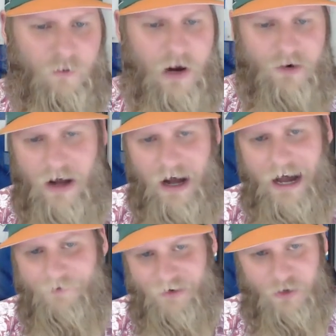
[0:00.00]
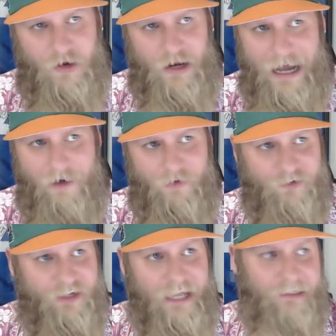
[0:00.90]
runner on for Yordan
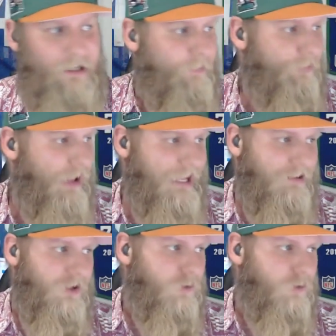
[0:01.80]
Alvarez. You get the double play.